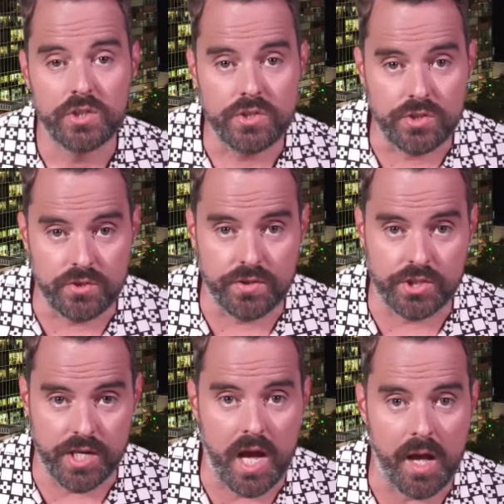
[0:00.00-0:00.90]
to do the
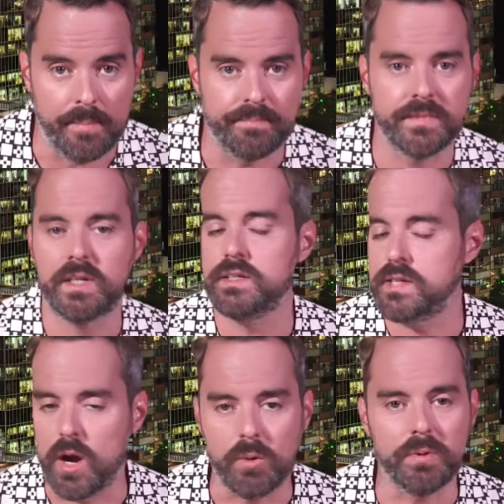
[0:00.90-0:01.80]
job.
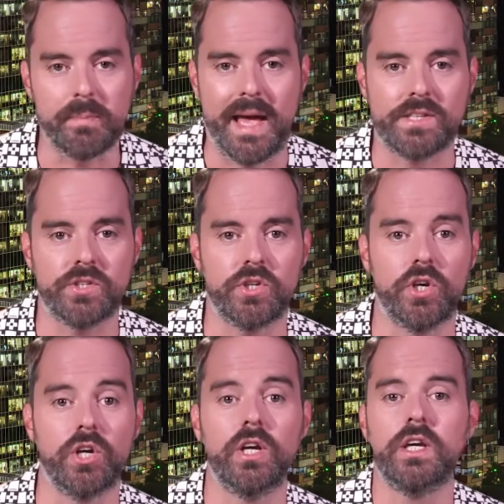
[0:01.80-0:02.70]
Terrible
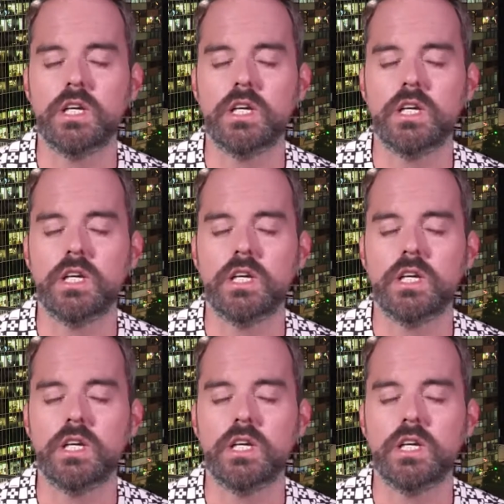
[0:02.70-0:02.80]
massacre.